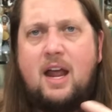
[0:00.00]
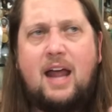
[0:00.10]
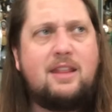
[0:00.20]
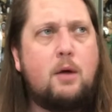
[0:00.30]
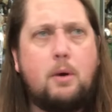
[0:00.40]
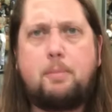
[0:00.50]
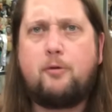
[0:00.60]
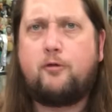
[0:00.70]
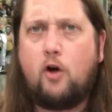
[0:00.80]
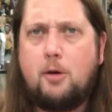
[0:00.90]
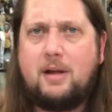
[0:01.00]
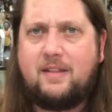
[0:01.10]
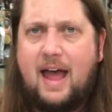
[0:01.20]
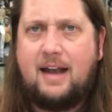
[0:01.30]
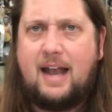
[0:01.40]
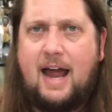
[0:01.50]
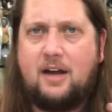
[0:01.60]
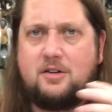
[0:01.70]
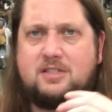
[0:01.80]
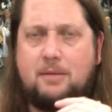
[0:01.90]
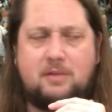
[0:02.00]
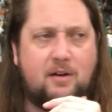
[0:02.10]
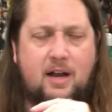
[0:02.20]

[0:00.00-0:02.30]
and they were performing that night or something.